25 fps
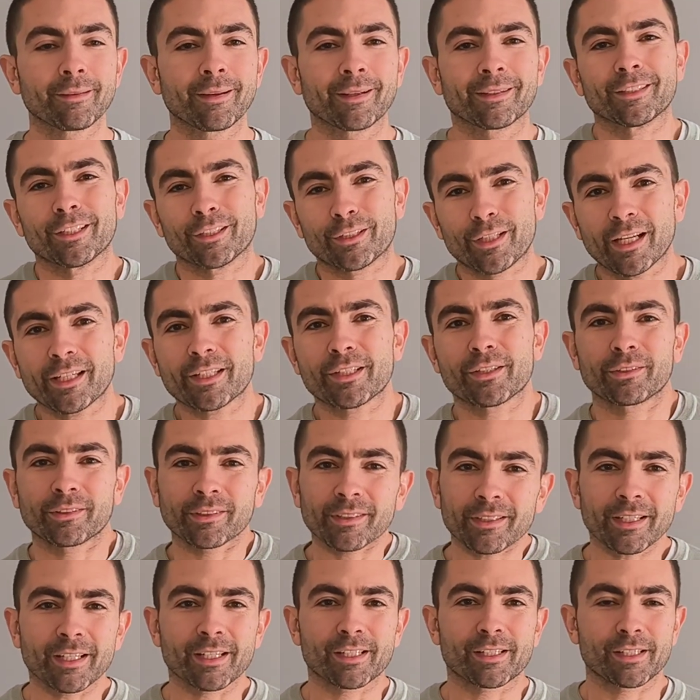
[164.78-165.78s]
And
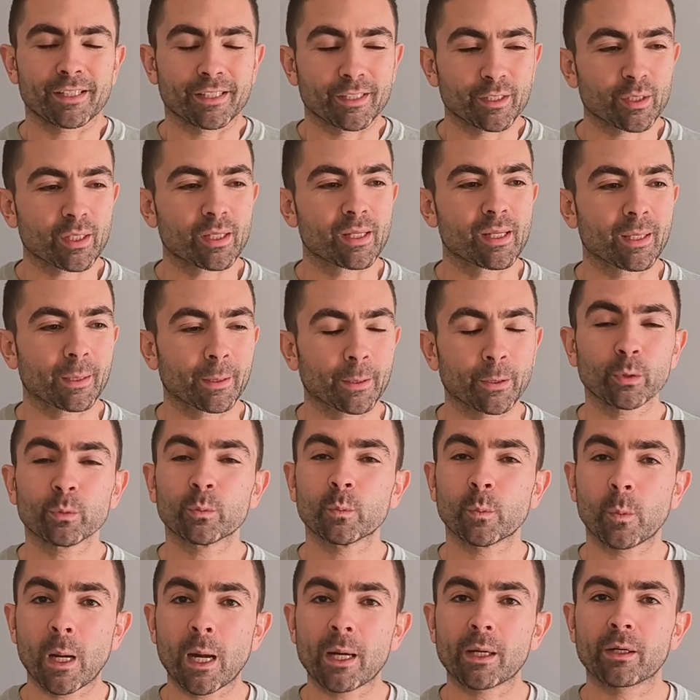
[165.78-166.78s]
detection is a
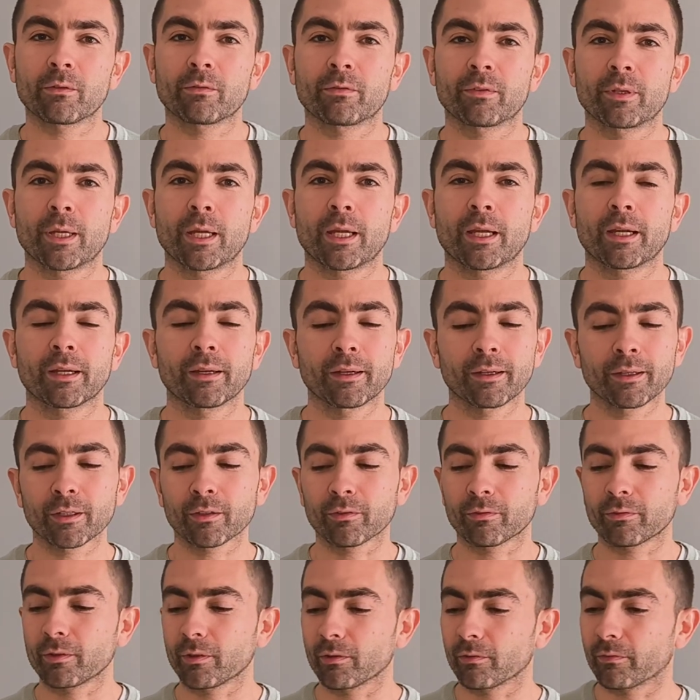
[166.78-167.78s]
good part of
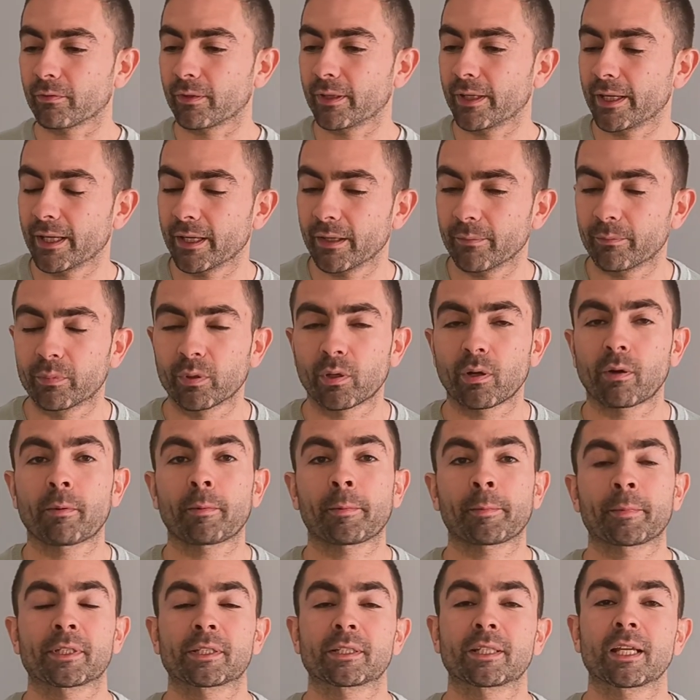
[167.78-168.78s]
the
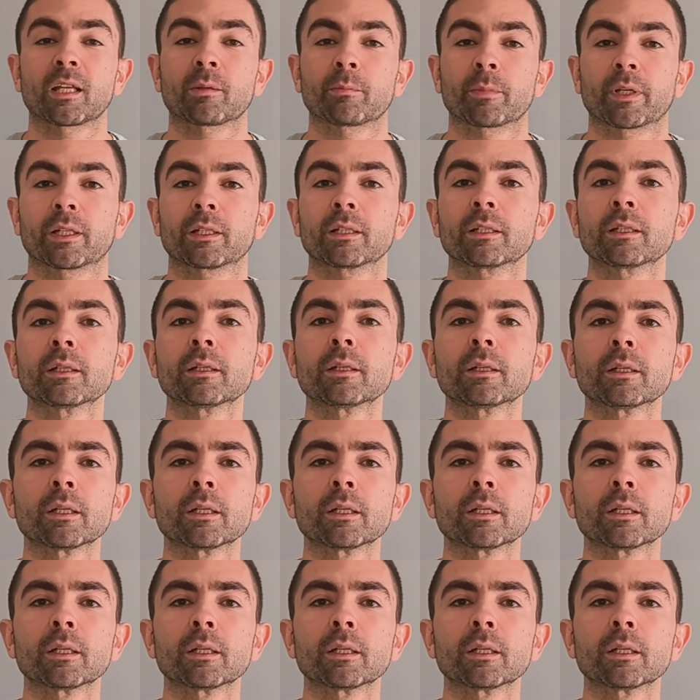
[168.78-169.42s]
problem statement,